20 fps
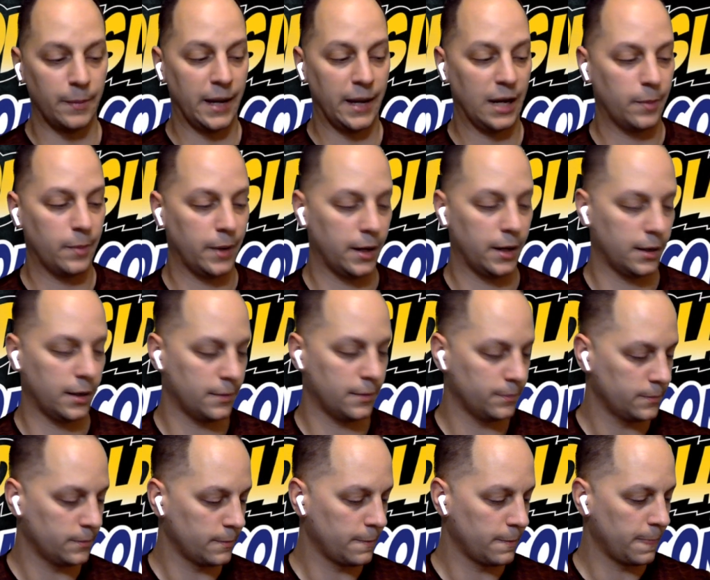backpack
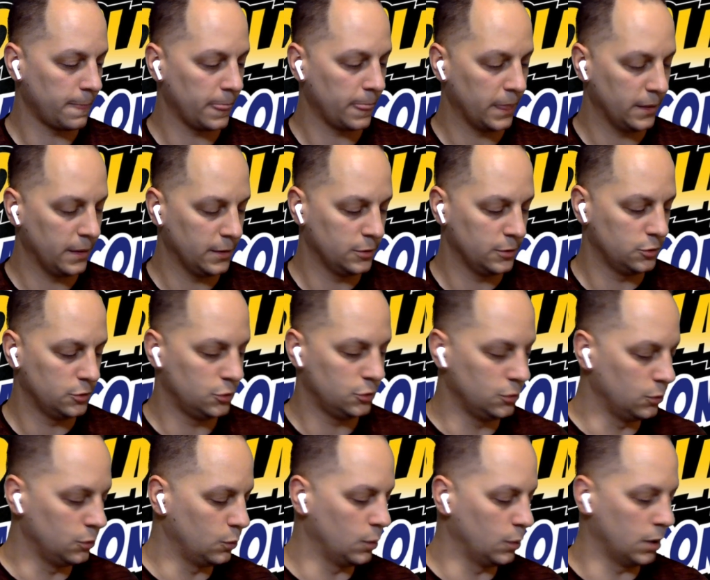
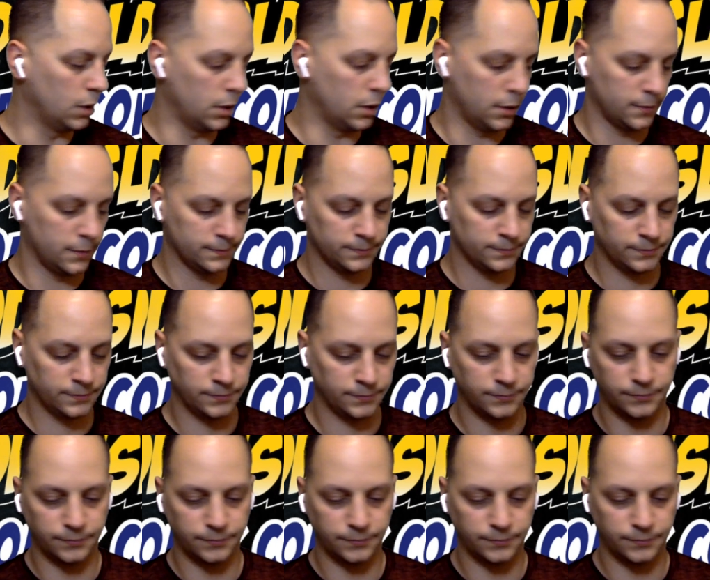to